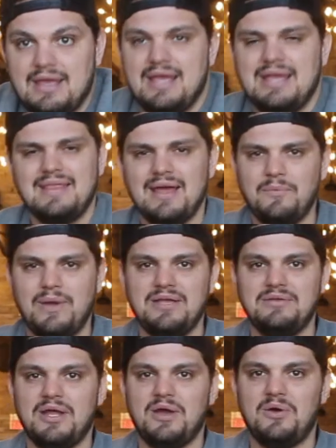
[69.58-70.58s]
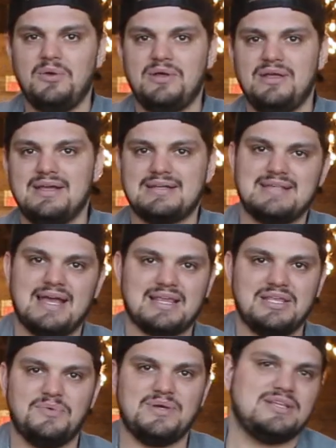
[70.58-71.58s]
And that way you know
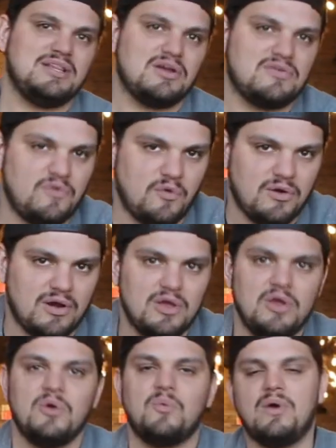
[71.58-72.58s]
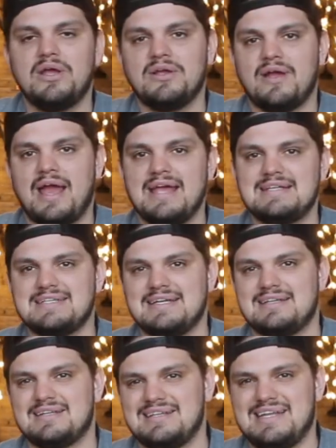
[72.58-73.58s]
exactly what to look for, what your agent
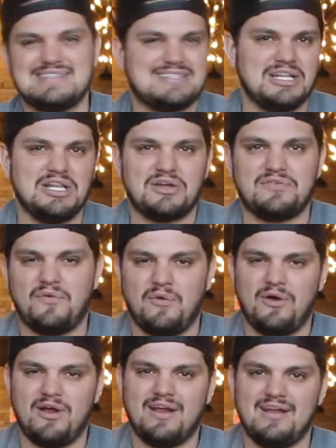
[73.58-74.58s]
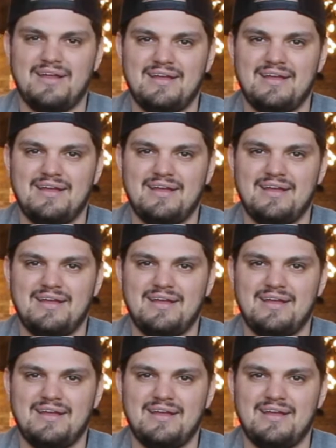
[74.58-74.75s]
needs to look for.